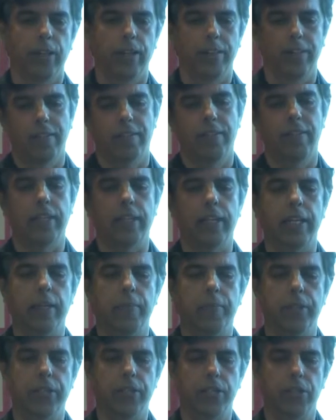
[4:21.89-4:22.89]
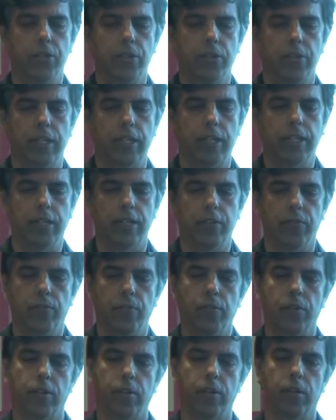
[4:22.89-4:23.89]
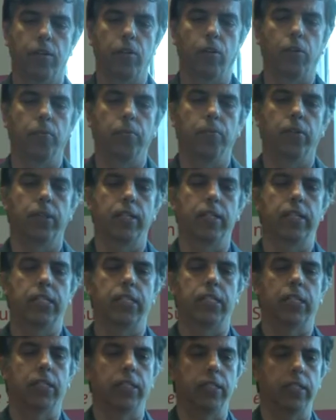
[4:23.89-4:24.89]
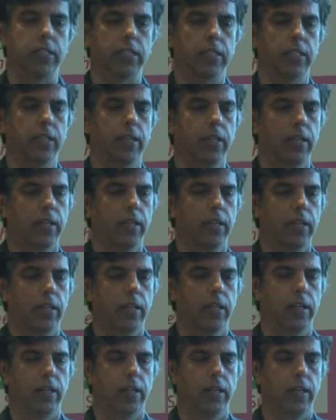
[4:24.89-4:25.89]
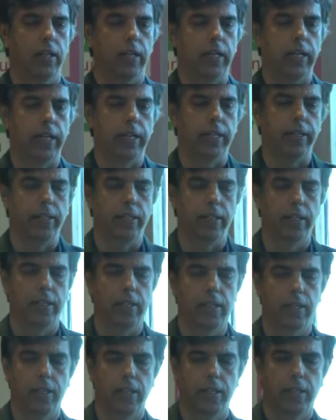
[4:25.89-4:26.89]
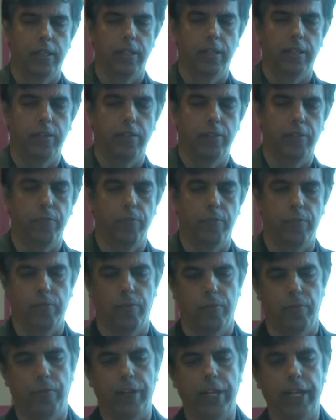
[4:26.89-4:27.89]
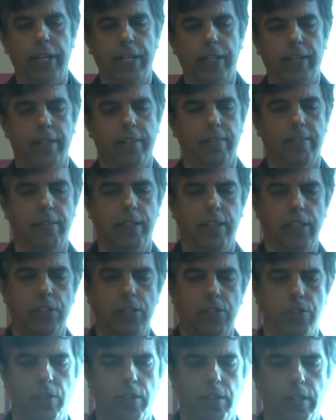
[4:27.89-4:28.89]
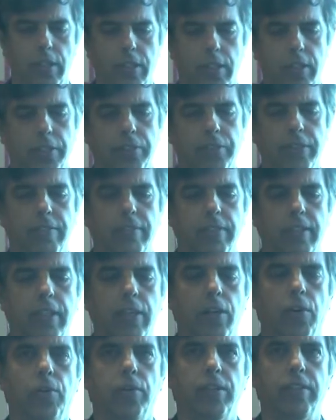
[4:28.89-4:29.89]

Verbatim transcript: This is again a picture taken for ground mounted structures and uh, the way it is installed, you can see how